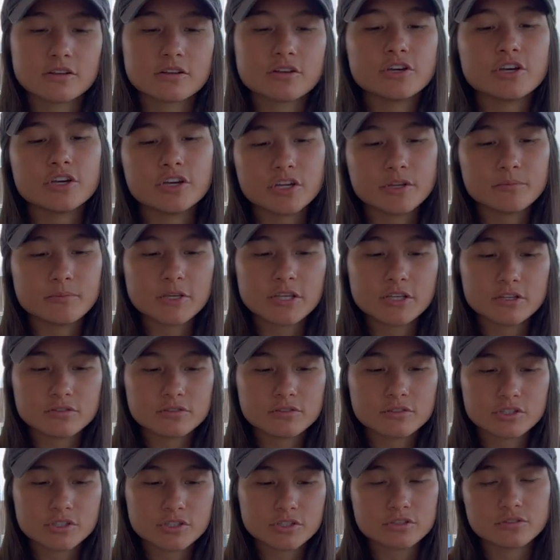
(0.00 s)
could be
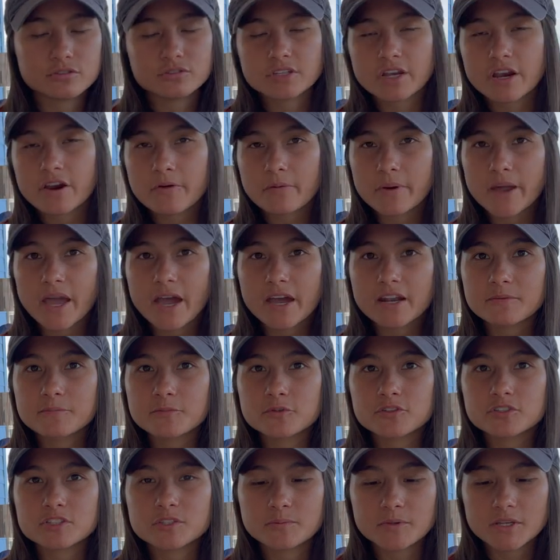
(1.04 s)
used to scare away
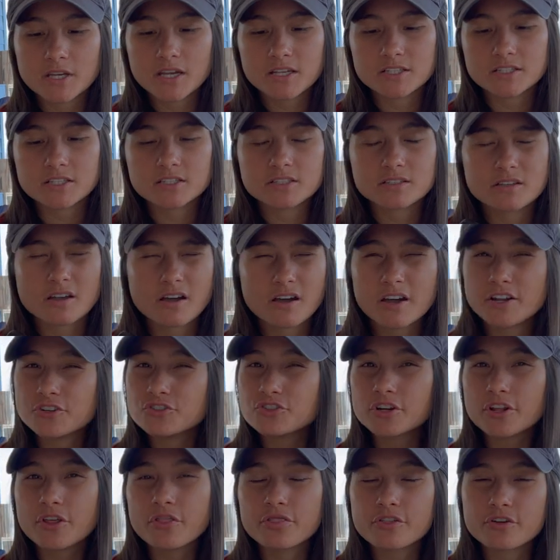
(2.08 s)
animals because it's
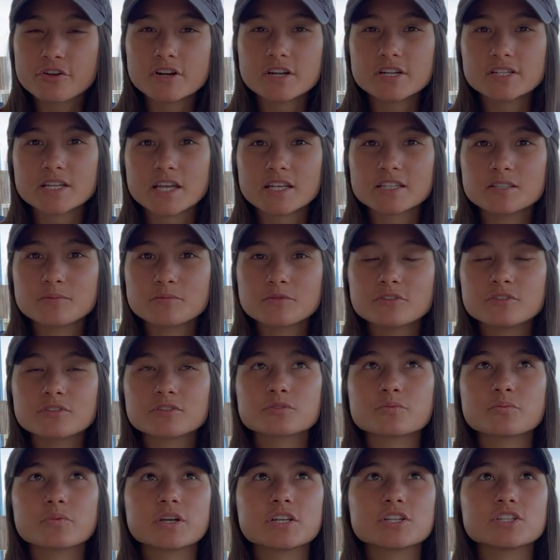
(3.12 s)
130
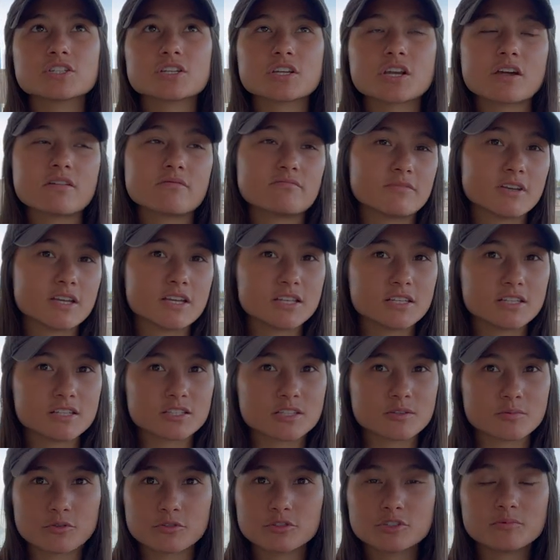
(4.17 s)
decibels, which is
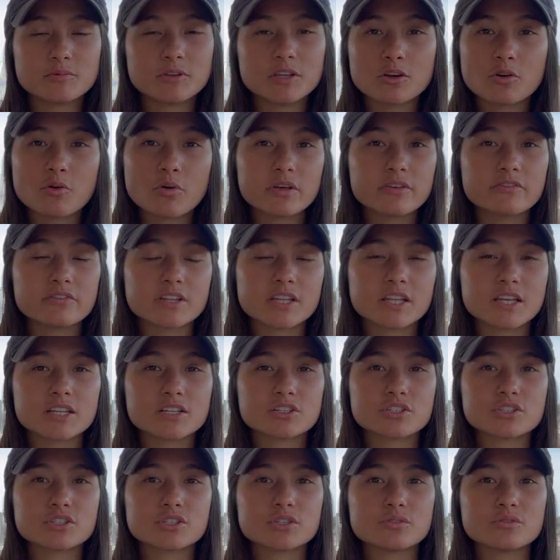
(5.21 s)
supposed to be
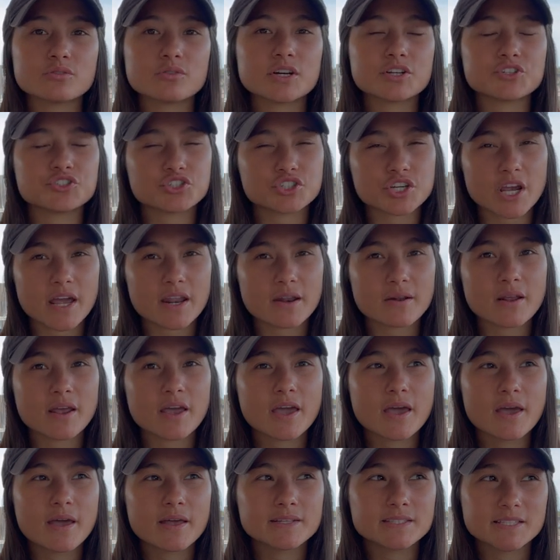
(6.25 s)
equivalent to a jet
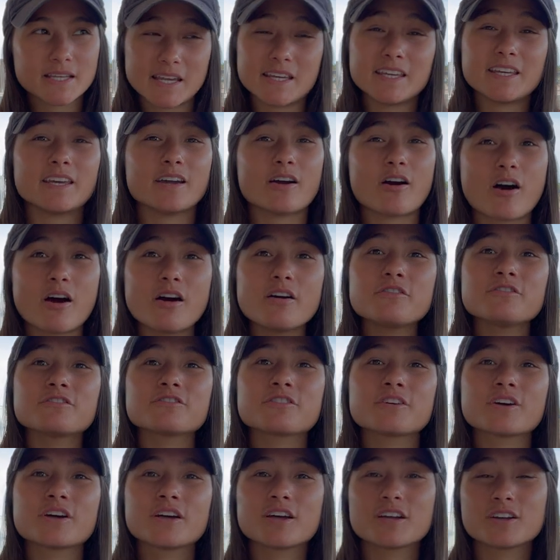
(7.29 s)
taking off,
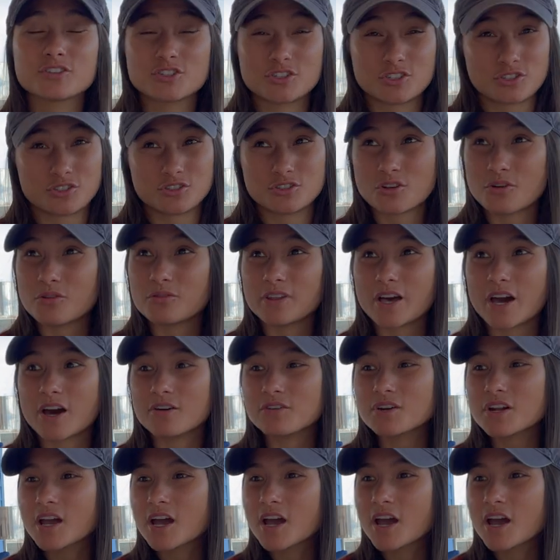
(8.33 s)
so loud.